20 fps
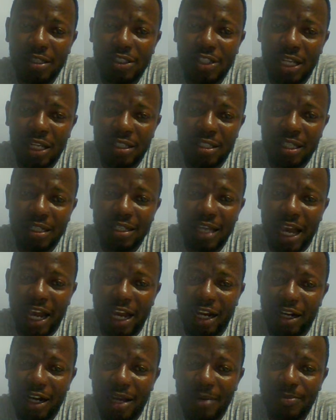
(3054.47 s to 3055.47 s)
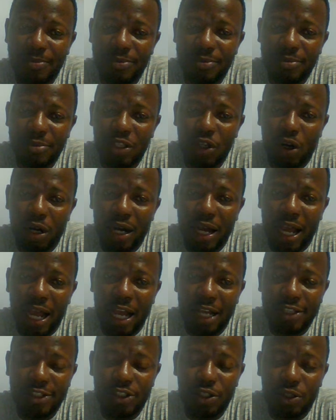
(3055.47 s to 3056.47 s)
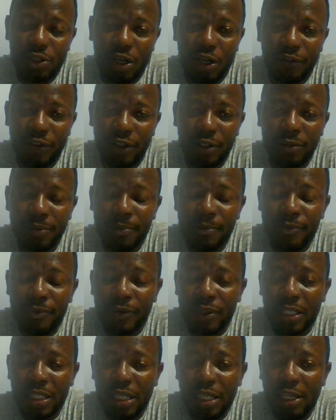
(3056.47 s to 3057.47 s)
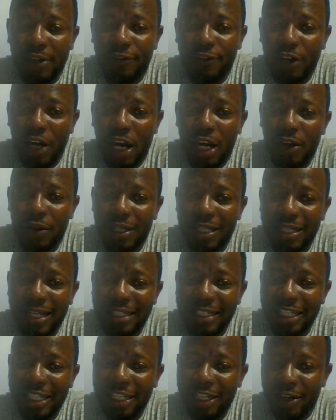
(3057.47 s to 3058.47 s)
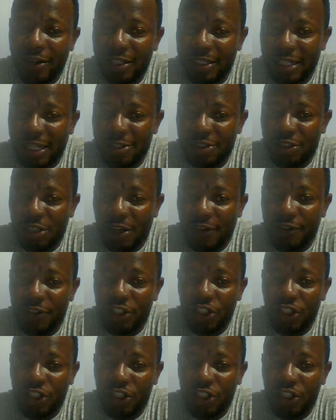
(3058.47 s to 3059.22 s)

genetic diagram you are asked to cover. If you are looking at inheritance of